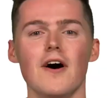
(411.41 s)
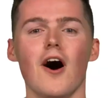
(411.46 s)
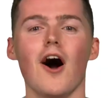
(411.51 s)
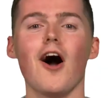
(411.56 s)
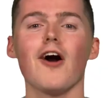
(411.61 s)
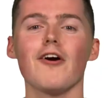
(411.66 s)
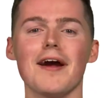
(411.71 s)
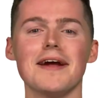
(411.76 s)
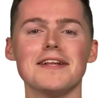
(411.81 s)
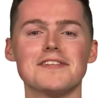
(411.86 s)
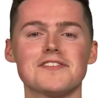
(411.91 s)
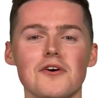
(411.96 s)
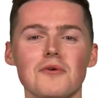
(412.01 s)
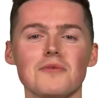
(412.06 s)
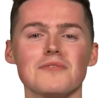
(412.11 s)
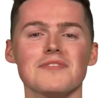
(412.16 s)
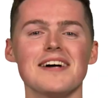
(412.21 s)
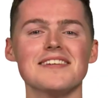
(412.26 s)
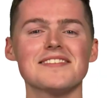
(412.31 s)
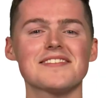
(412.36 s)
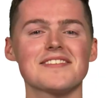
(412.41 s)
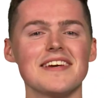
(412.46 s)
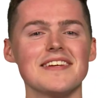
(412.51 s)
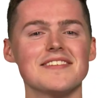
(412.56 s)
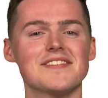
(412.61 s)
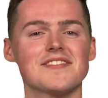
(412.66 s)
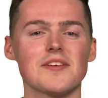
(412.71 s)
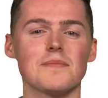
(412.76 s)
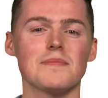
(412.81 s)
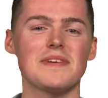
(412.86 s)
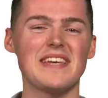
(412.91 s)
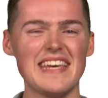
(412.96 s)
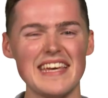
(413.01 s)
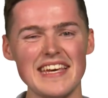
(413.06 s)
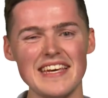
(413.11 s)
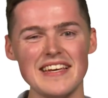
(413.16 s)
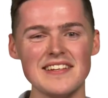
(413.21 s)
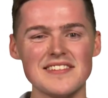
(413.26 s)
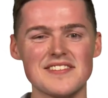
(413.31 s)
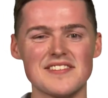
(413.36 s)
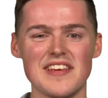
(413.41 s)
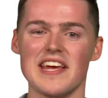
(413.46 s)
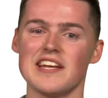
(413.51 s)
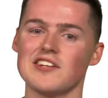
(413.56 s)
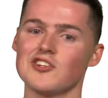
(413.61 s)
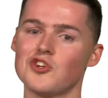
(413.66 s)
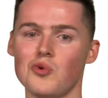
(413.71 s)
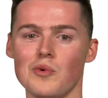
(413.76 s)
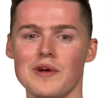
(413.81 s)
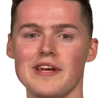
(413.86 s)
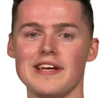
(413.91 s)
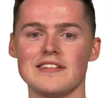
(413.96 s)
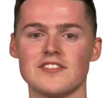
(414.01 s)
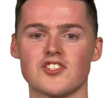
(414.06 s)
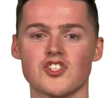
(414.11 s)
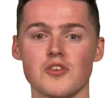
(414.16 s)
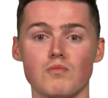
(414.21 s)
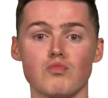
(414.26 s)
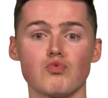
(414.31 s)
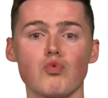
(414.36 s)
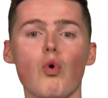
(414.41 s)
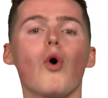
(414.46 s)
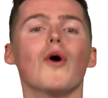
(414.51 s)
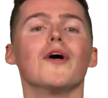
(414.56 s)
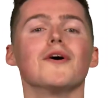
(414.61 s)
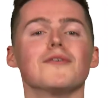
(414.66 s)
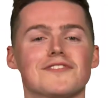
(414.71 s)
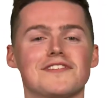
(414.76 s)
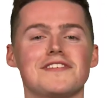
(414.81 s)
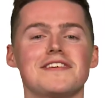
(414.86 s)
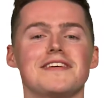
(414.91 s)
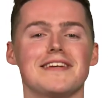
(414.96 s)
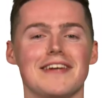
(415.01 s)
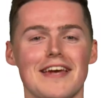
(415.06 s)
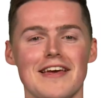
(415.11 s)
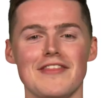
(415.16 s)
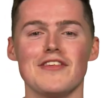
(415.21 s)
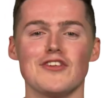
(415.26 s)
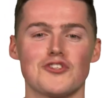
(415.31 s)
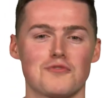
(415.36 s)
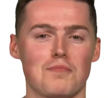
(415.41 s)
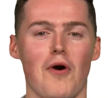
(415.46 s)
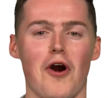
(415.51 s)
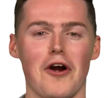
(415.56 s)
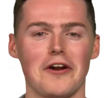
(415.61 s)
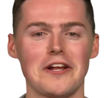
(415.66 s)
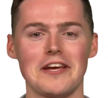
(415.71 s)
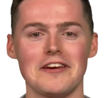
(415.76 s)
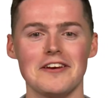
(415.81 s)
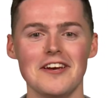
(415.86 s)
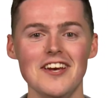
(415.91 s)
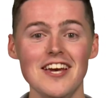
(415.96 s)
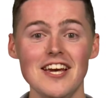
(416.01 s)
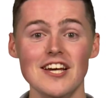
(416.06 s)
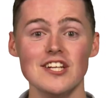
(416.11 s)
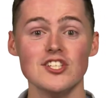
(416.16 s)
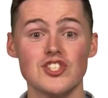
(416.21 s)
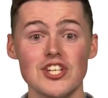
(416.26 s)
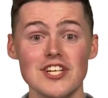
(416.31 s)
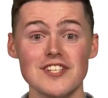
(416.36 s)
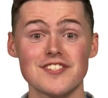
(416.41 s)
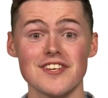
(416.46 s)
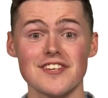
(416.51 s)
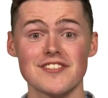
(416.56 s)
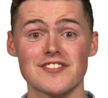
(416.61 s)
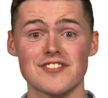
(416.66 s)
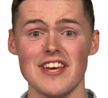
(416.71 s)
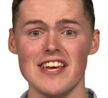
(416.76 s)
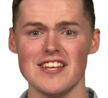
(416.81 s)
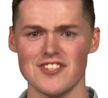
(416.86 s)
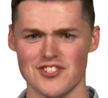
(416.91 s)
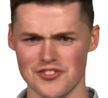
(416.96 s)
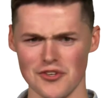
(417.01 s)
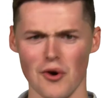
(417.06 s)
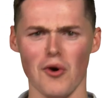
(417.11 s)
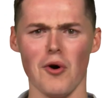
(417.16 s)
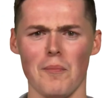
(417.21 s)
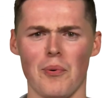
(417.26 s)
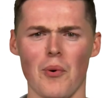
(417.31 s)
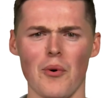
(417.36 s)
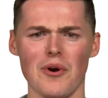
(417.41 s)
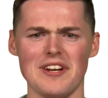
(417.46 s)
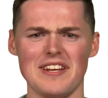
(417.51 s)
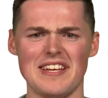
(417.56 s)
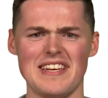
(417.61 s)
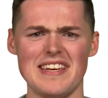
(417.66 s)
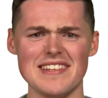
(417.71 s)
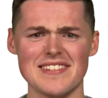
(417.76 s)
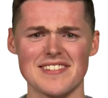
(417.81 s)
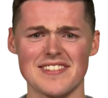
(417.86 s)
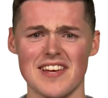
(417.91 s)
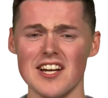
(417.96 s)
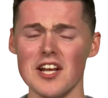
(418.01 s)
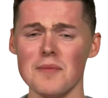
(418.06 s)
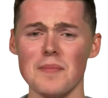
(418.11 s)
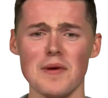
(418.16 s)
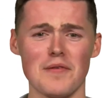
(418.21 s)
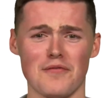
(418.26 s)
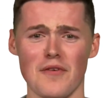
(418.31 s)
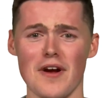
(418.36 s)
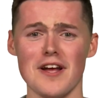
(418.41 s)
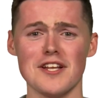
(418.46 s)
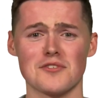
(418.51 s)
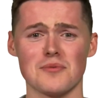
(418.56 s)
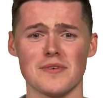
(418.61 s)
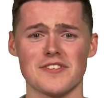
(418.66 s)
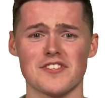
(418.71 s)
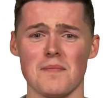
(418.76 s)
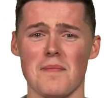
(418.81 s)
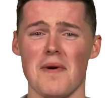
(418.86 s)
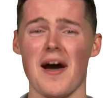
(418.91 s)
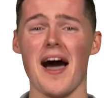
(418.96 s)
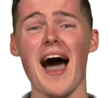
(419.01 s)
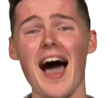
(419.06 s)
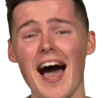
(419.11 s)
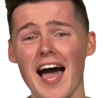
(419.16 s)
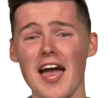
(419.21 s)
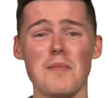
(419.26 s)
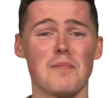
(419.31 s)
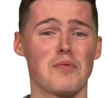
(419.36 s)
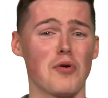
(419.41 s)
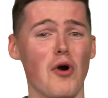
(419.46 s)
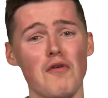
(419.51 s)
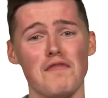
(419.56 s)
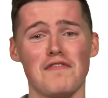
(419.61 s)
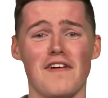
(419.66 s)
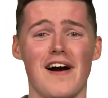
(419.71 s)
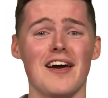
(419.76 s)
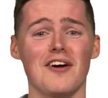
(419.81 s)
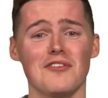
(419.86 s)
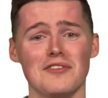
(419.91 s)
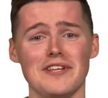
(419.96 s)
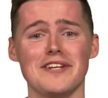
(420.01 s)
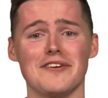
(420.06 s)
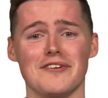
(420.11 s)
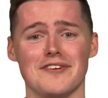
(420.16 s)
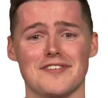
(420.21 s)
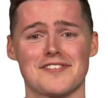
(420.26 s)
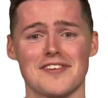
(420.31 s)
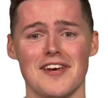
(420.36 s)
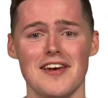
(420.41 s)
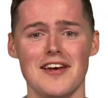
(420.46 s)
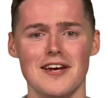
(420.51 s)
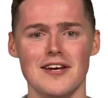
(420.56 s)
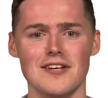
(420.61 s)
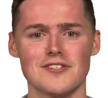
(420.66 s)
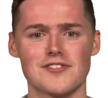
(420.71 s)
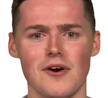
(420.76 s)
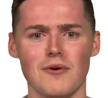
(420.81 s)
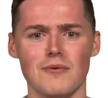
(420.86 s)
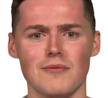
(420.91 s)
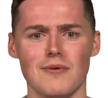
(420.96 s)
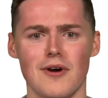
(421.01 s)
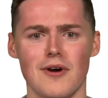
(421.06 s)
All right, so let's get some kings and queens, some royalty in this party. Jesus is so important, he's gonna be friends with some high-profile leaders. So,